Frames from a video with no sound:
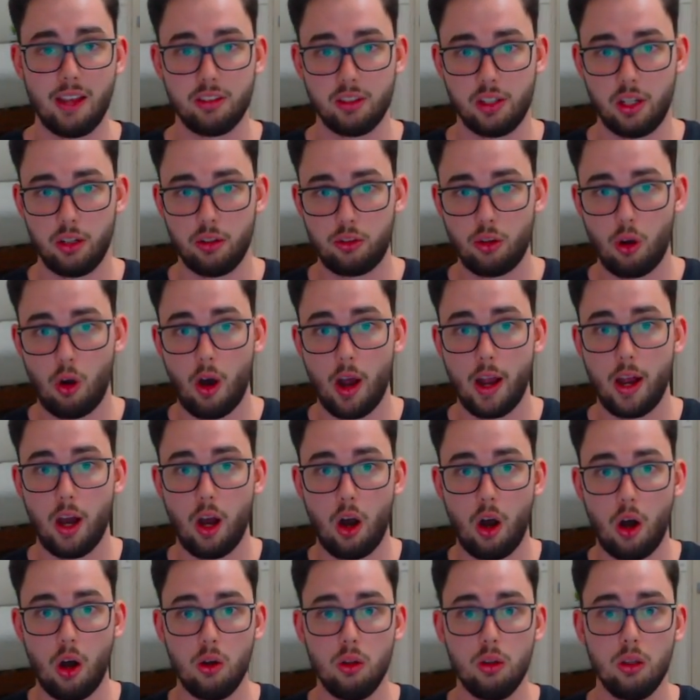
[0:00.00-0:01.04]
an entire
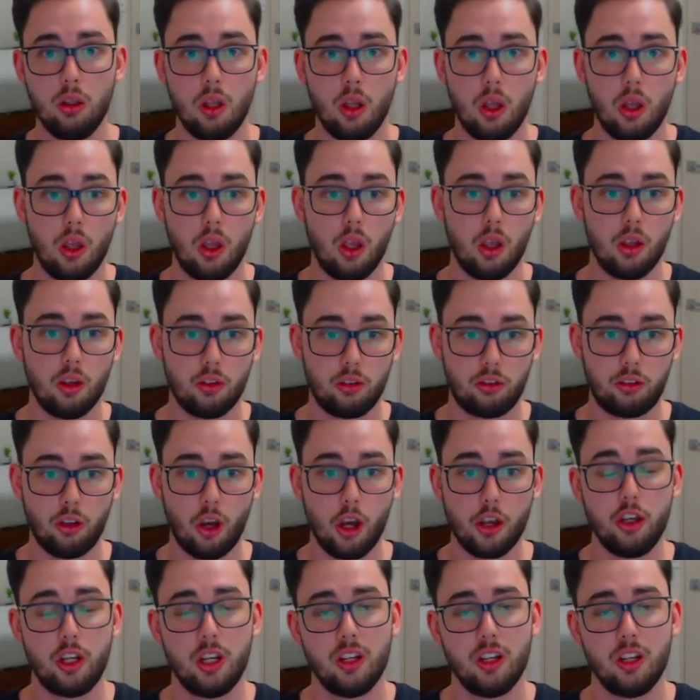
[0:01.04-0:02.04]
whole, so you can